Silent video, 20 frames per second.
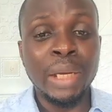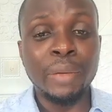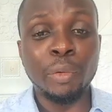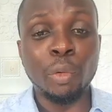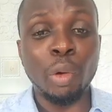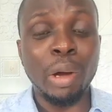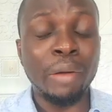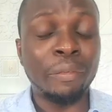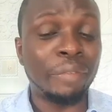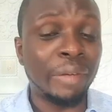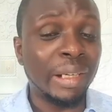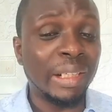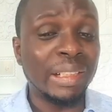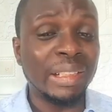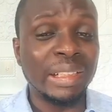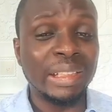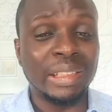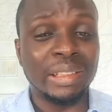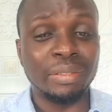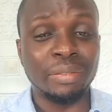Even while
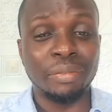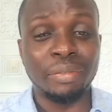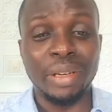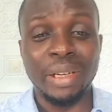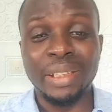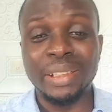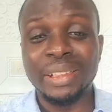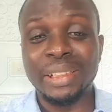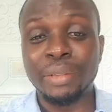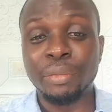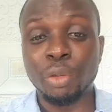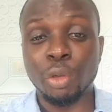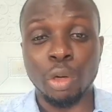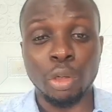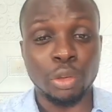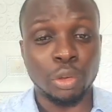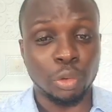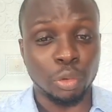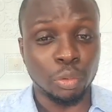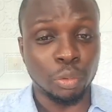finding it very
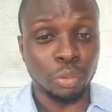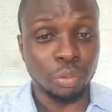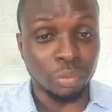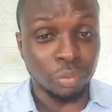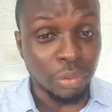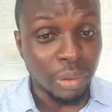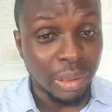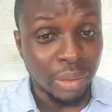difficult to